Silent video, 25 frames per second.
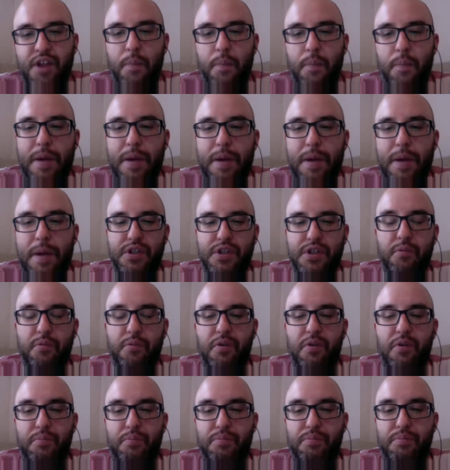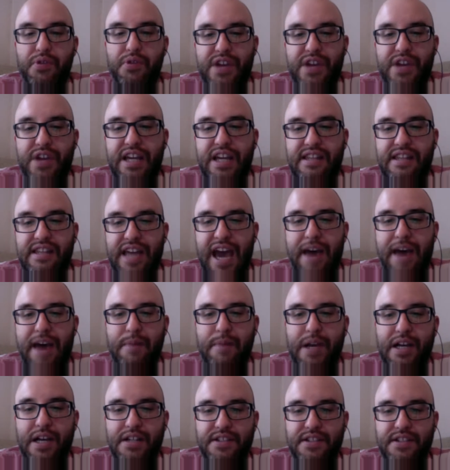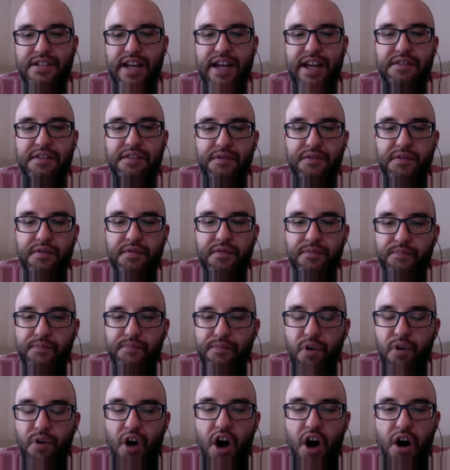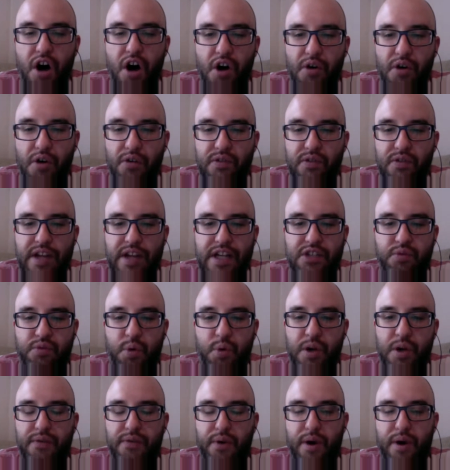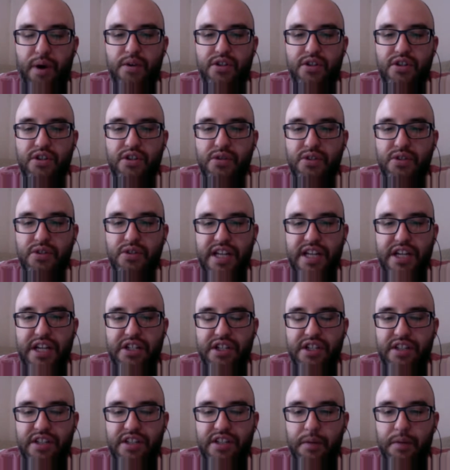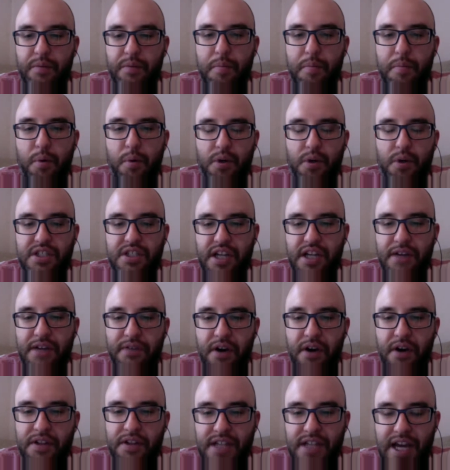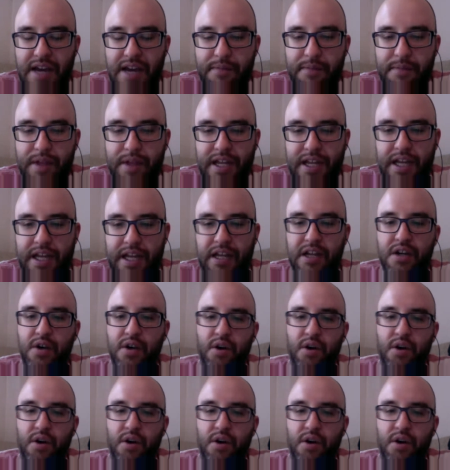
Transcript: Though people don't think that because like all like 24 hours of news stations like report stuff all the time that like,